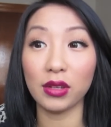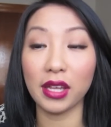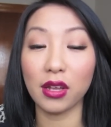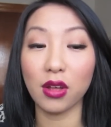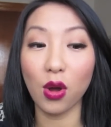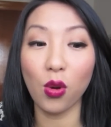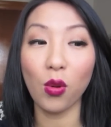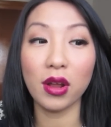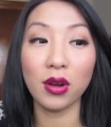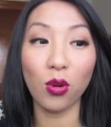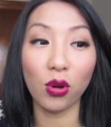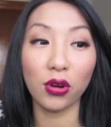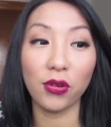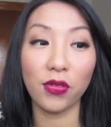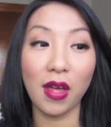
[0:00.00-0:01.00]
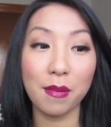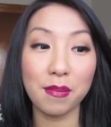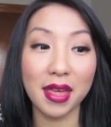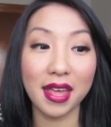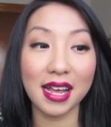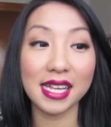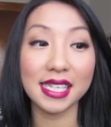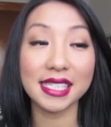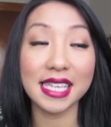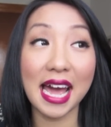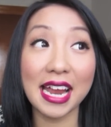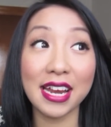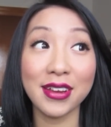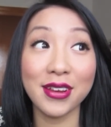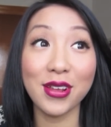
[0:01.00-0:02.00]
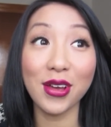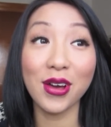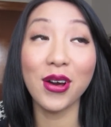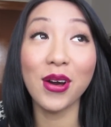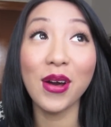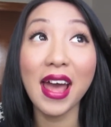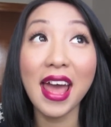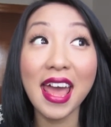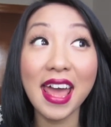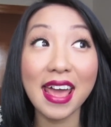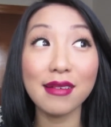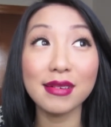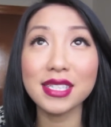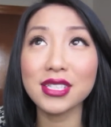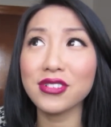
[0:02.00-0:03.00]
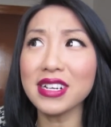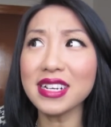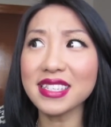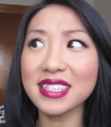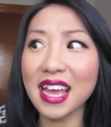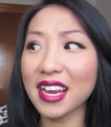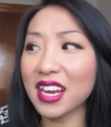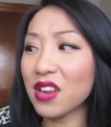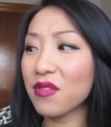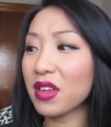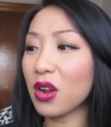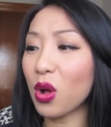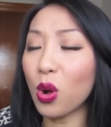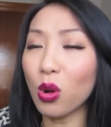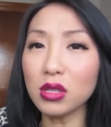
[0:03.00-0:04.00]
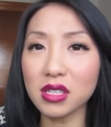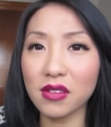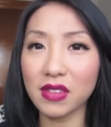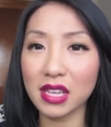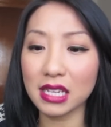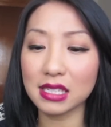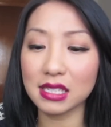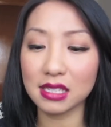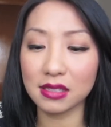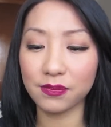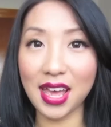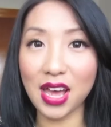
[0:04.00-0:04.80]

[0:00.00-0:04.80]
Like, go and order them, because I knew it was crazy. I couldn't even get a hold of these.